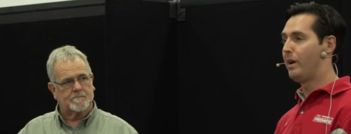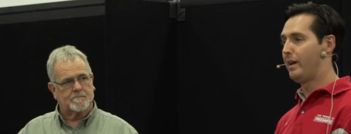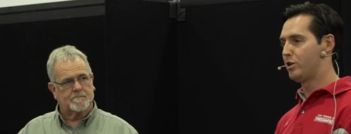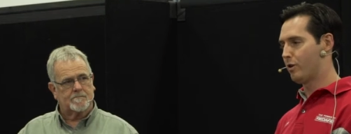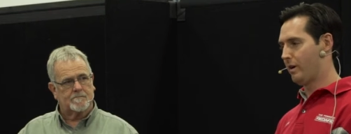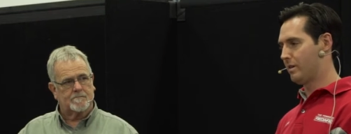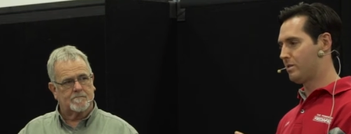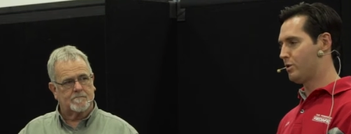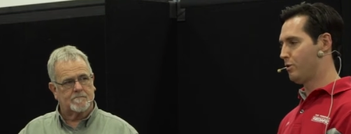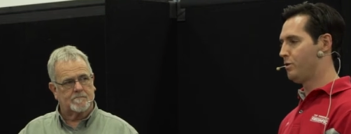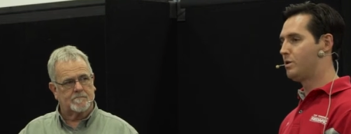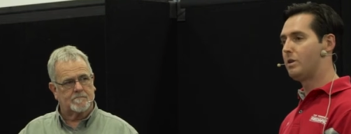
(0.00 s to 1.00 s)
Speaker 1: electronics
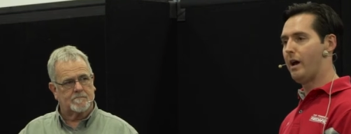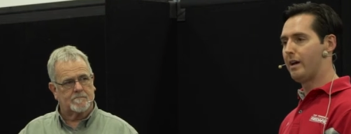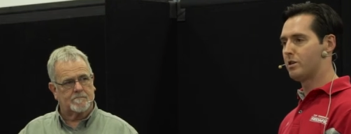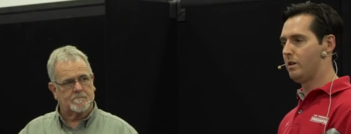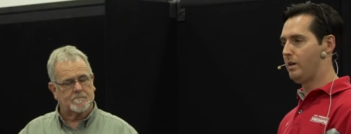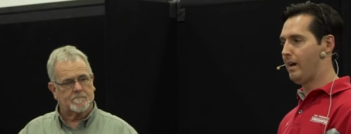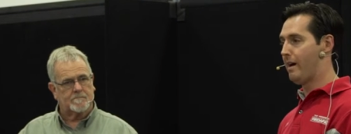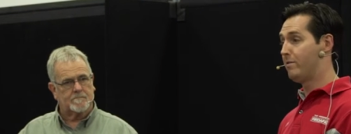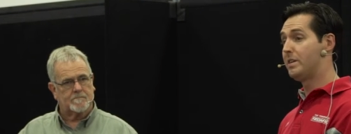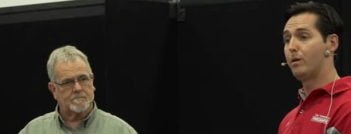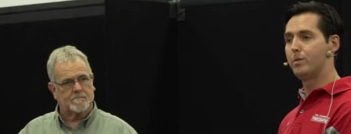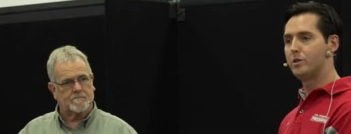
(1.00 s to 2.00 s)
do actually have
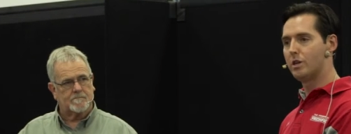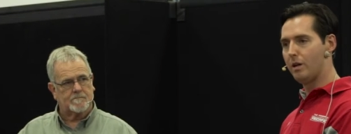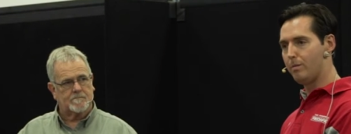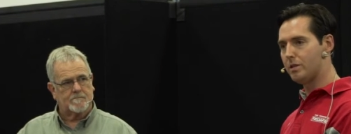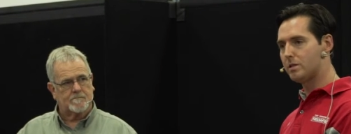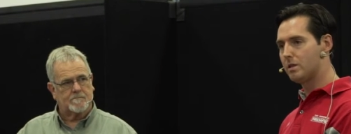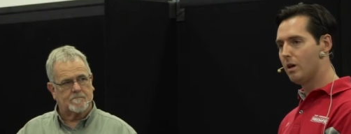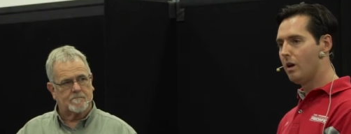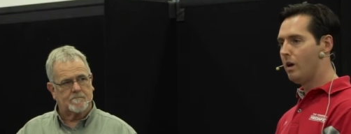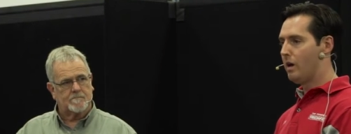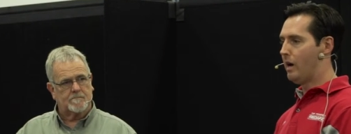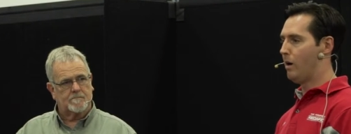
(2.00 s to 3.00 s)
temperature limits.
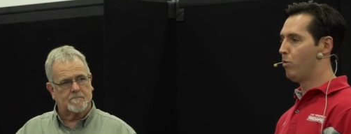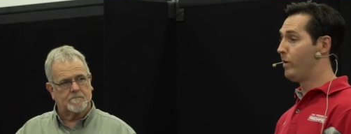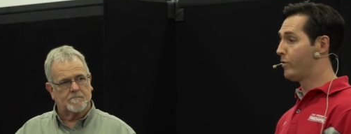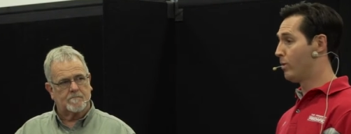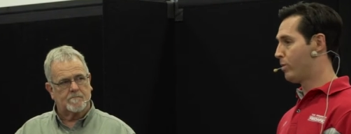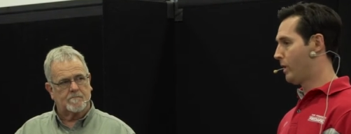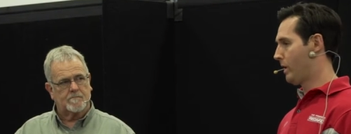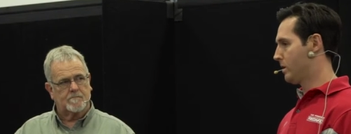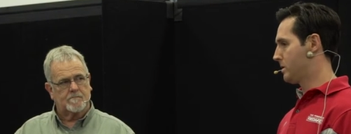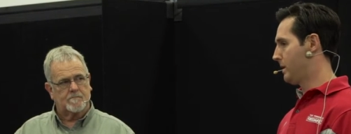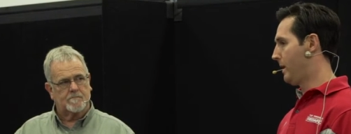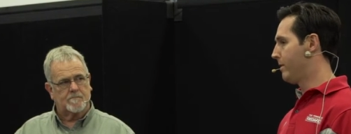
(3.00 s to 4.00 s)
Uh, we've got
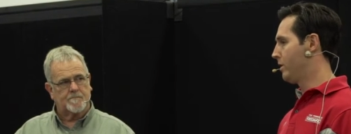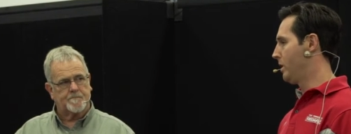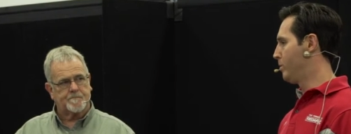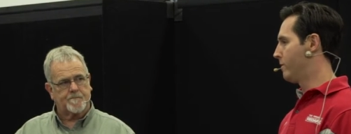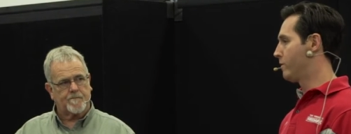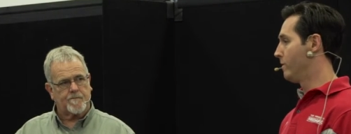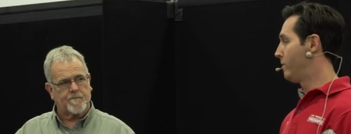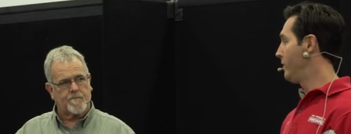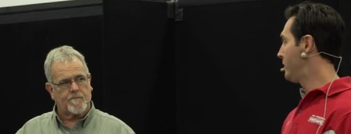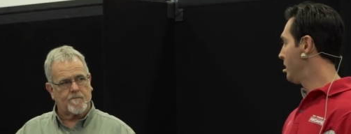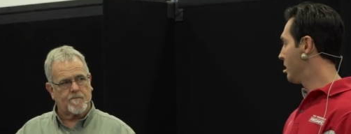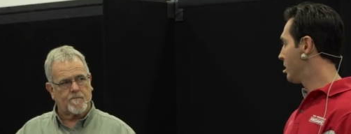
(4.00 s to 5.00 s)
products that have a limit from
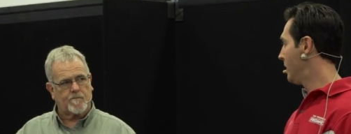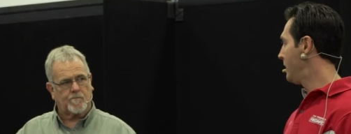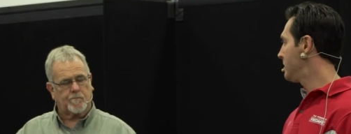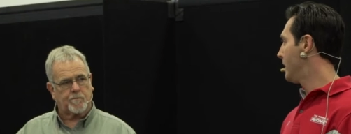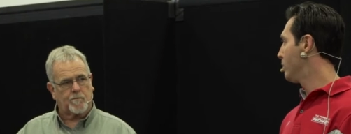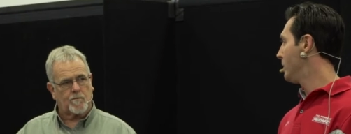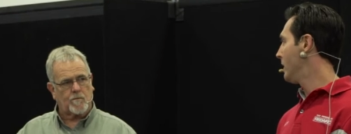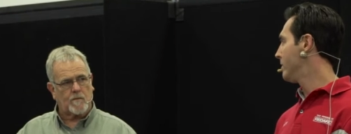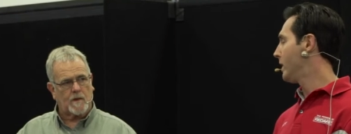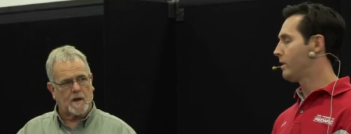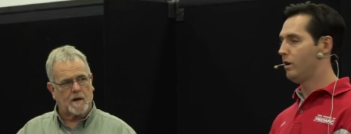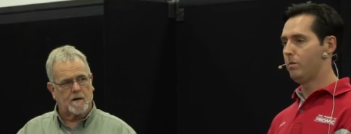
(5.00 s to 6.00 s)
50 degrees and we have
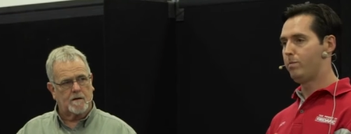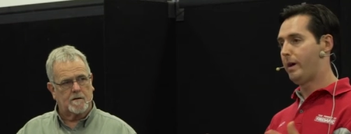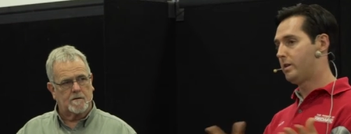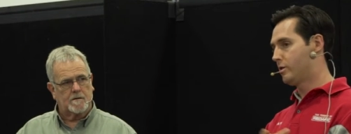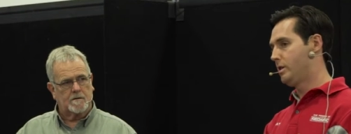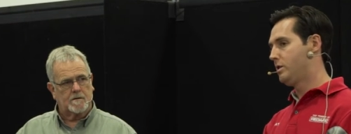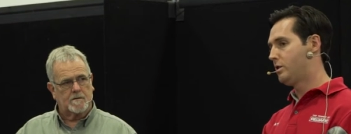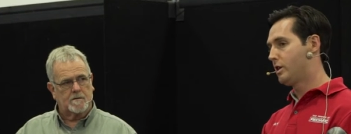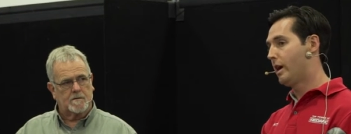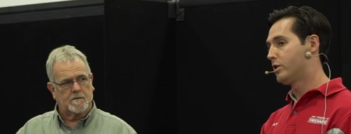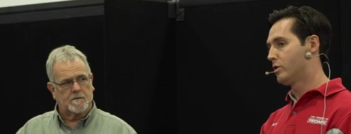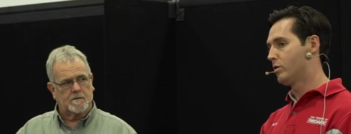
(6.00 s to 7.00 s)
other battery
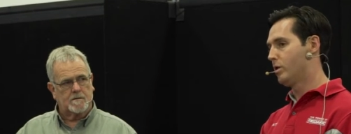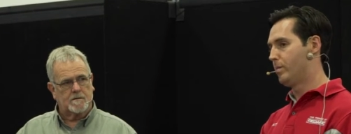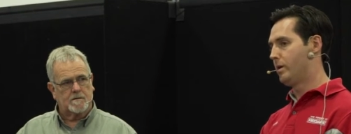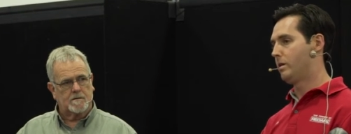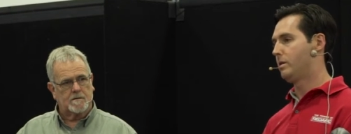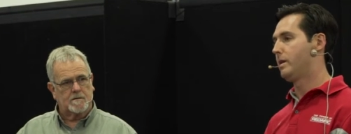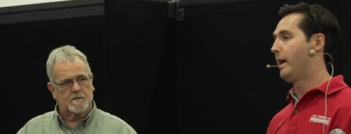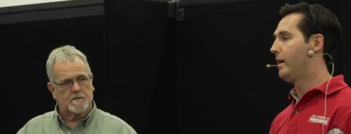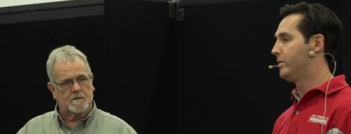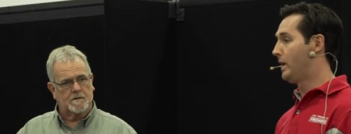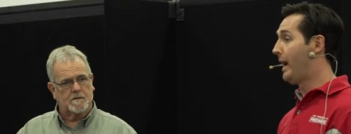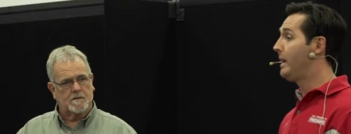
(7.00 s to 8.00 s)
charger equipment that
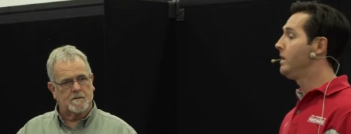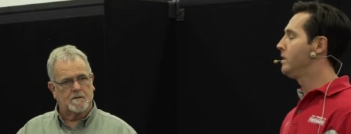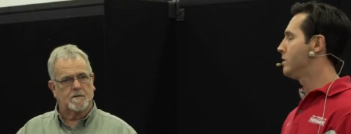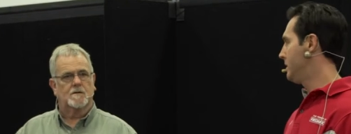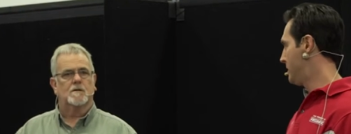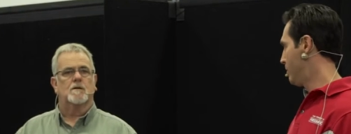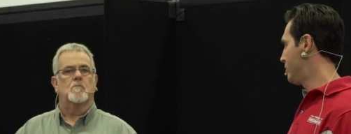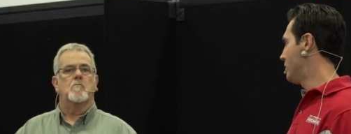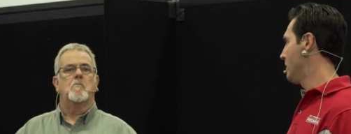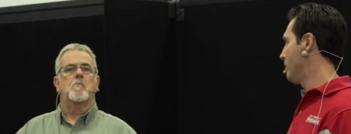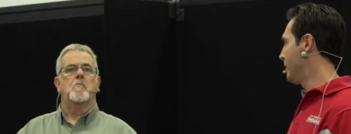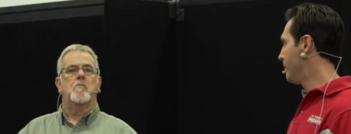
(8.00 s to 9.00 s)
have an 80 degree
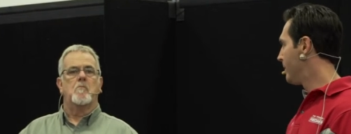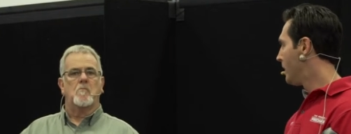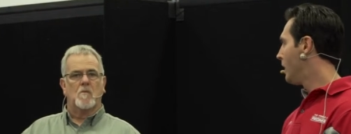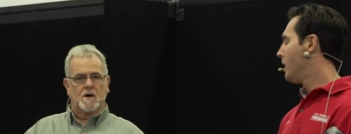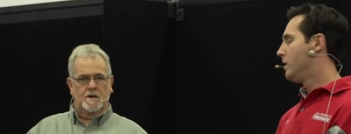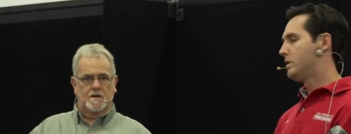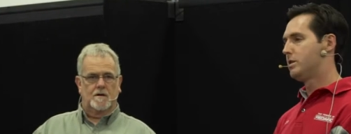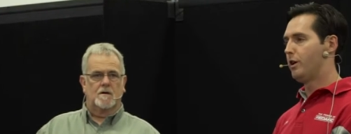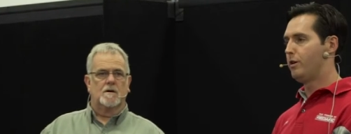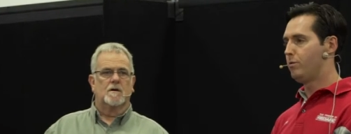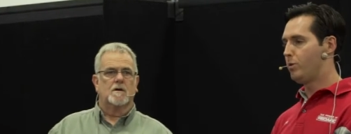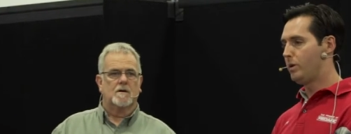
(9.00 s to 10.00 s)
temperature limit.
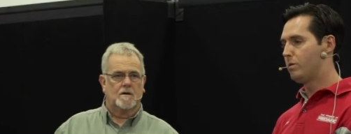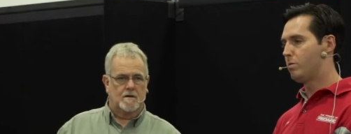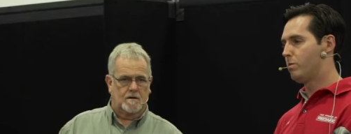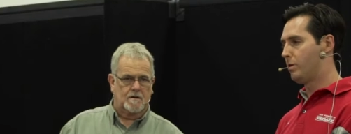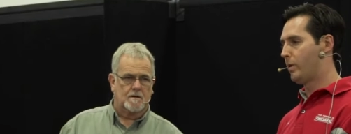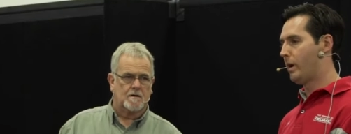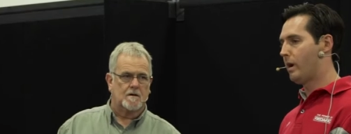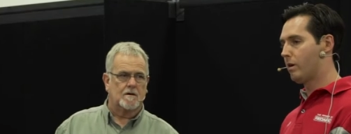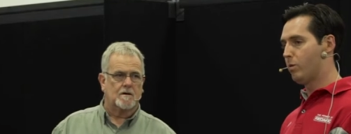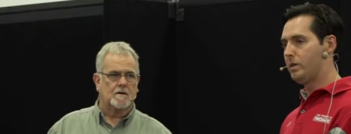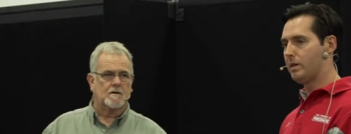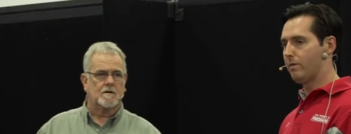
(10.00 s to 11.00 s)
So with, with REDARC,
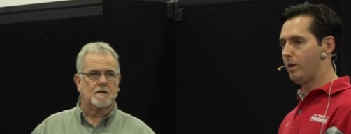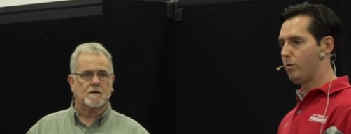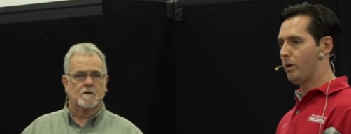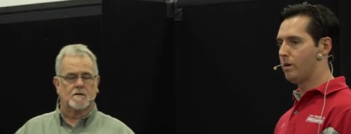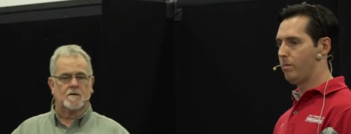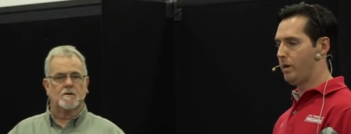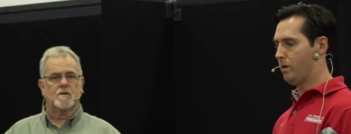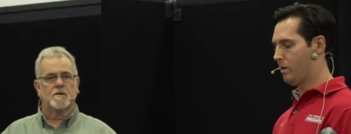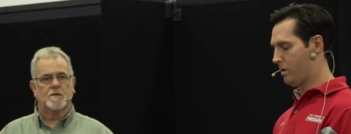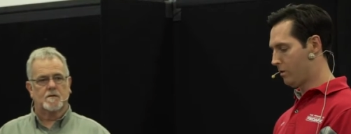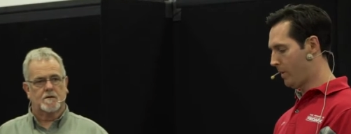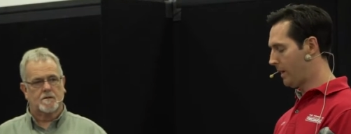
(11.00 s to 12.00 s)
we definitely recommend
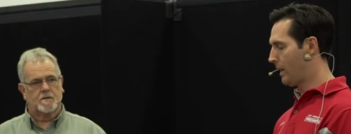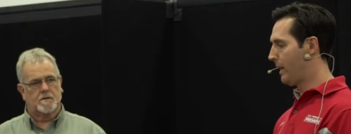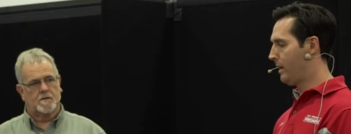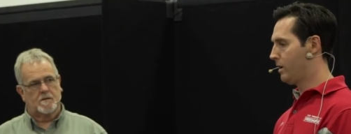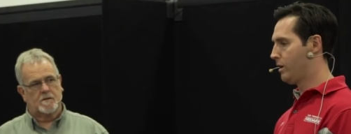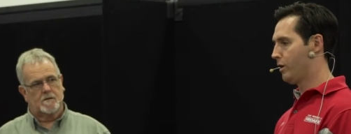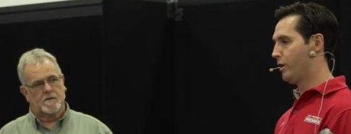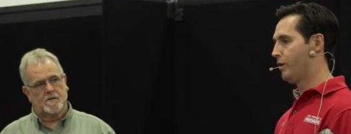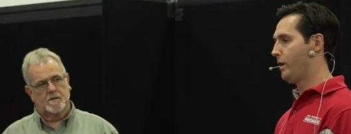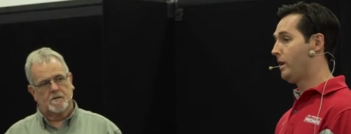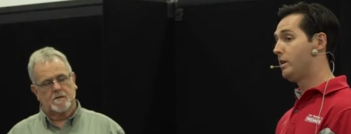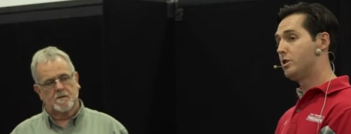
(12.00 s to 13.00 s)
the regulator can go
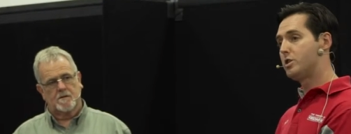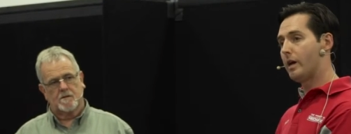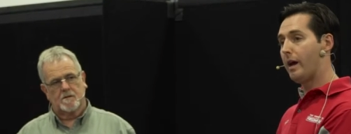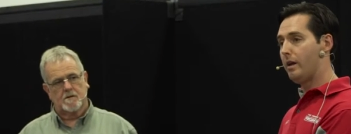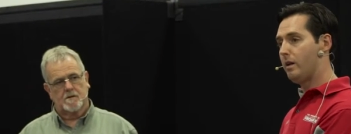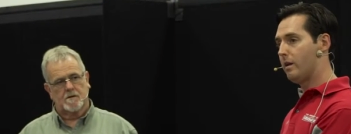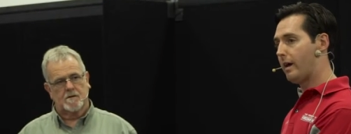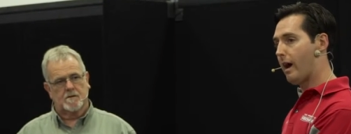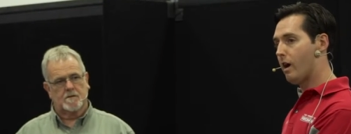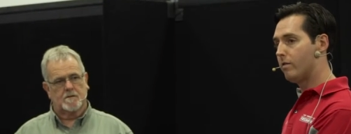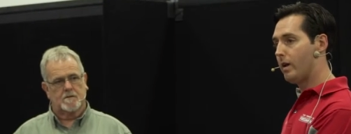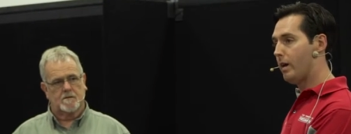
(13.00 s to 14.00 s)
in the shade, in the
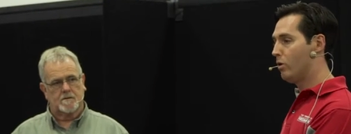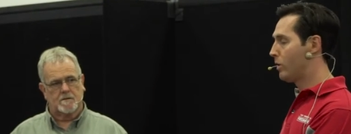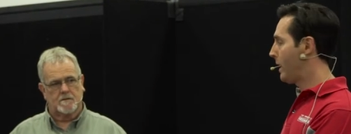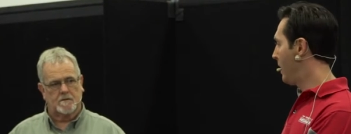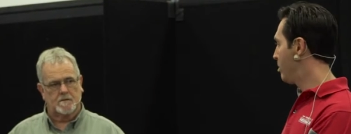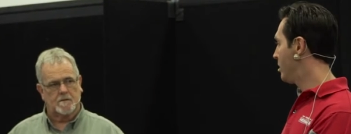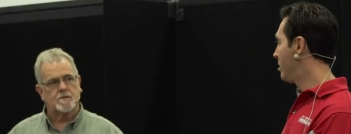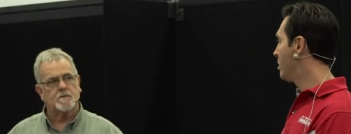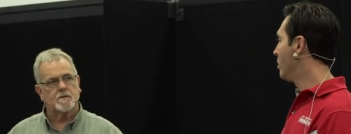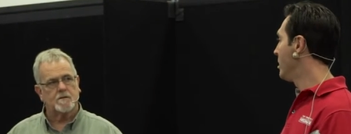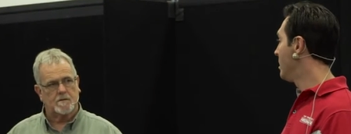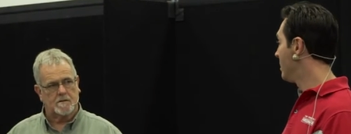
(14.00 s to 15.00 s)
caravan or camper
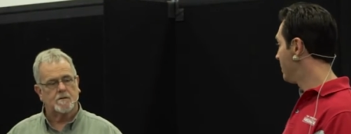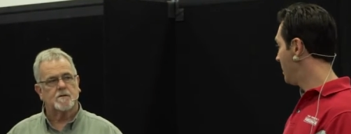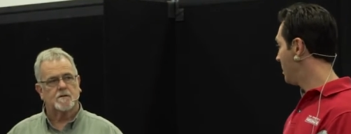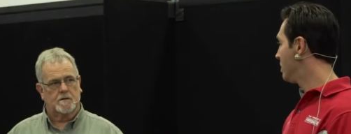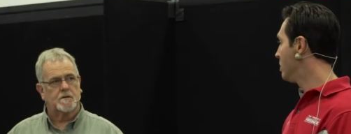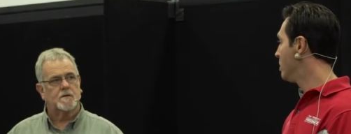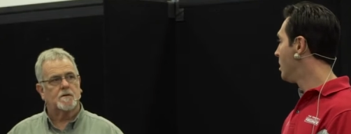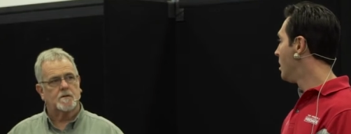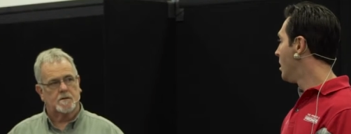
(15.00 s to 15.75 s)
or in the vehicle